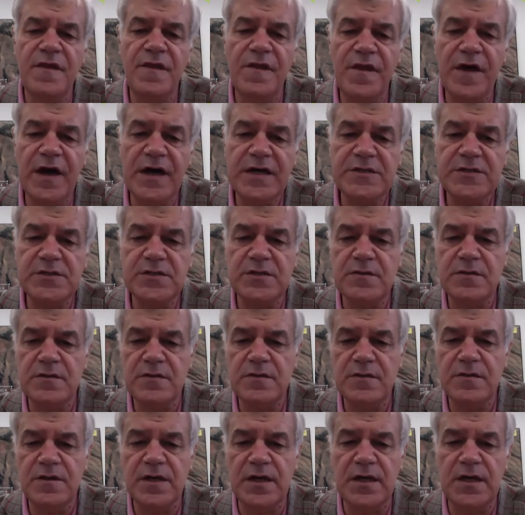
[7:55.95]
that
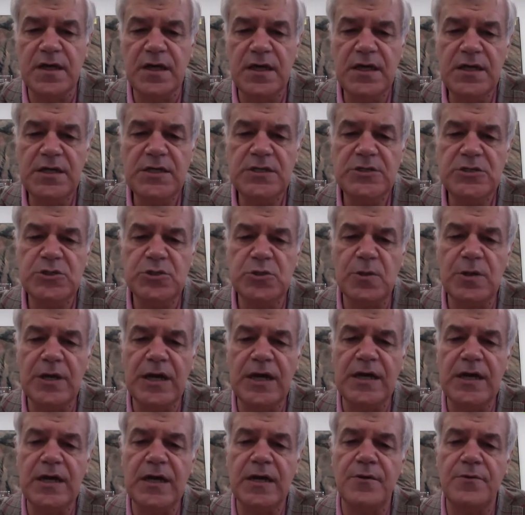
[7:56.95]
the
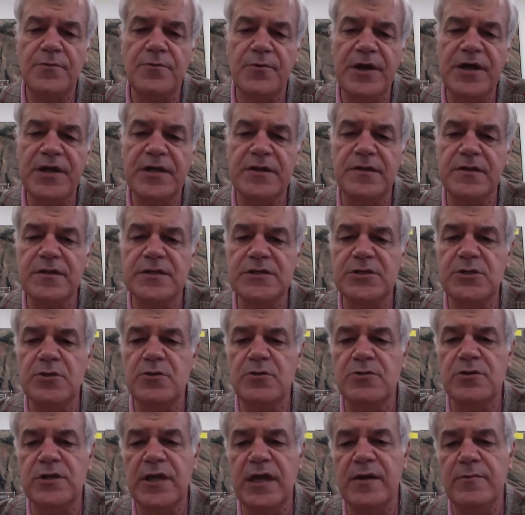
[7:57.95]
insular grid is
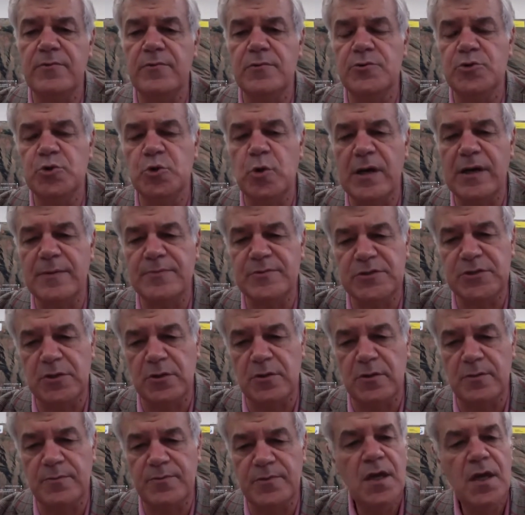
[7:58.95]
not able to absorb,